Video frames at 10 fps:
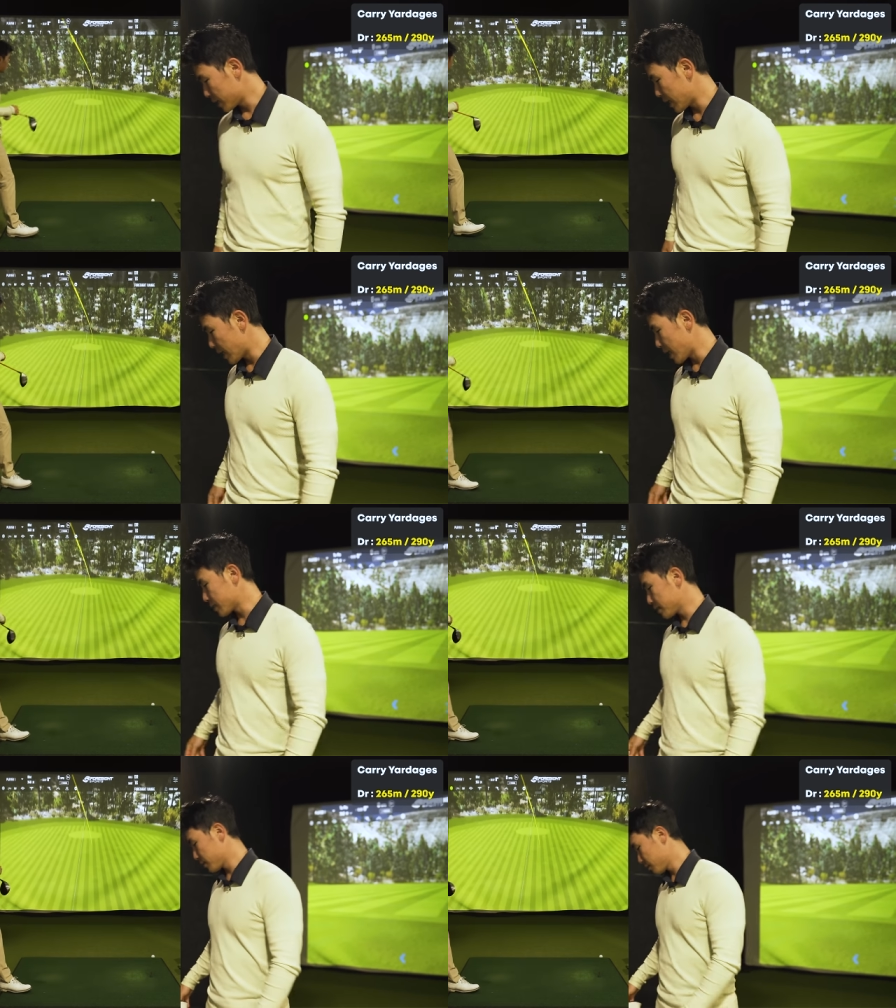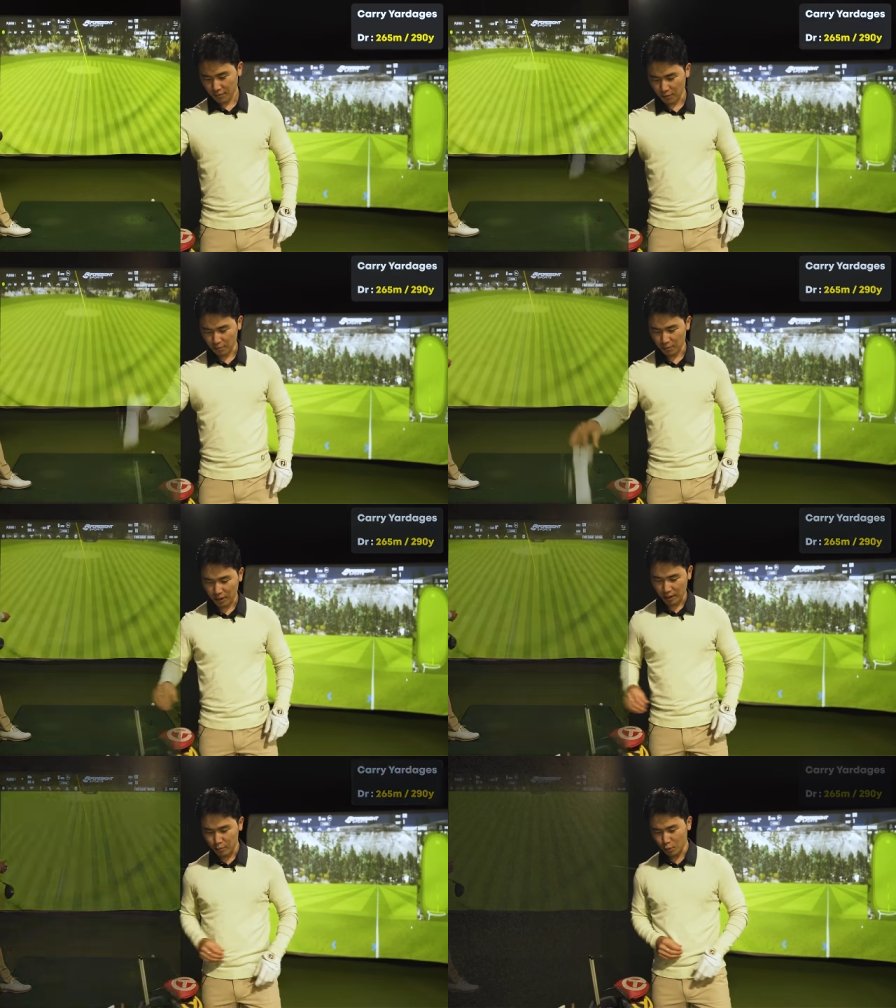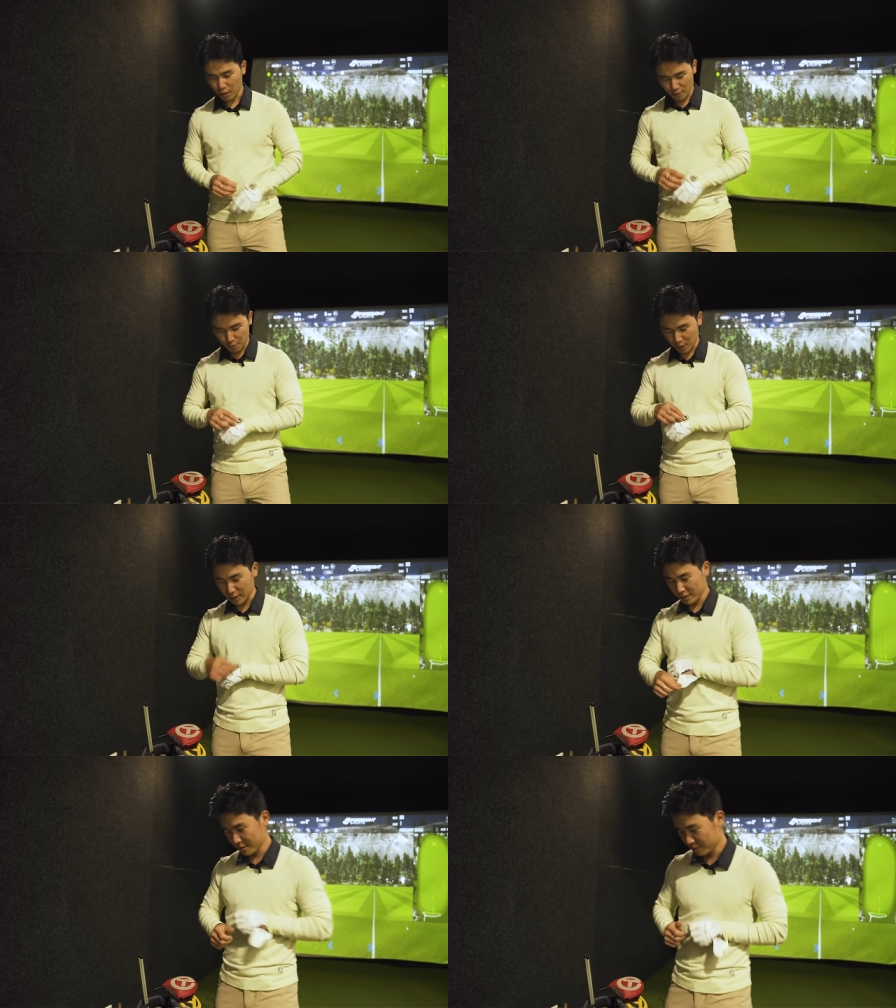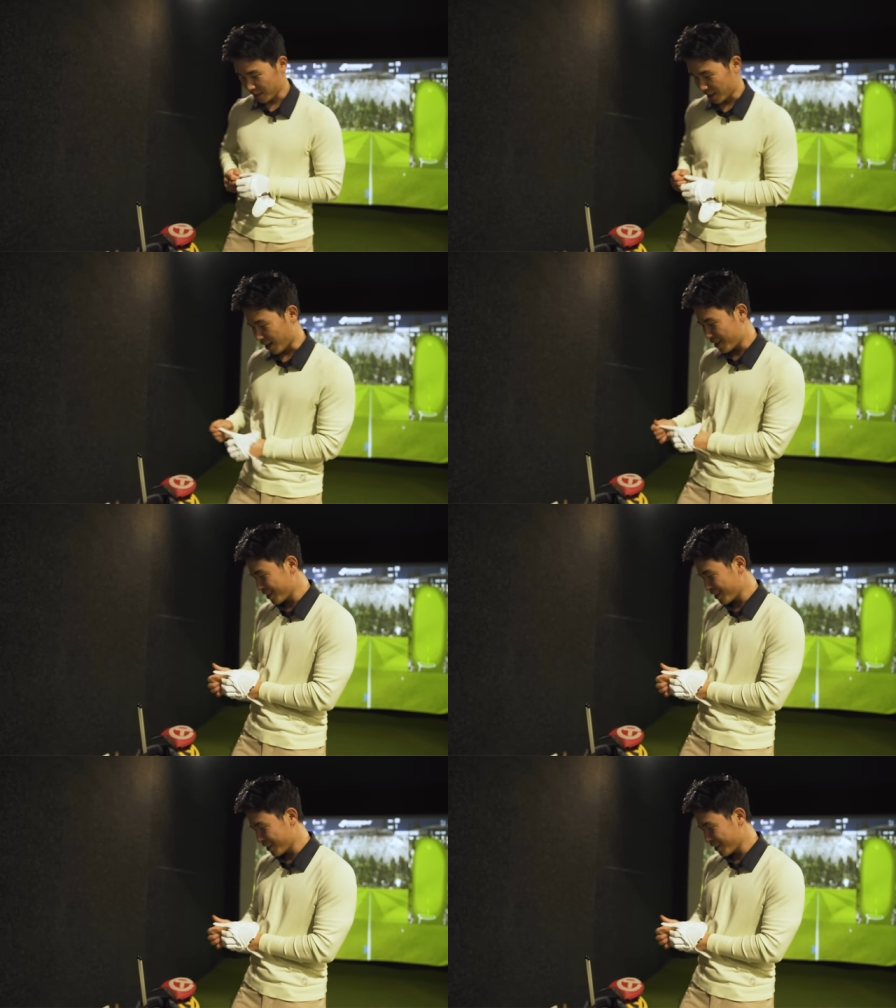TX. Got clubs all over the place. Okay.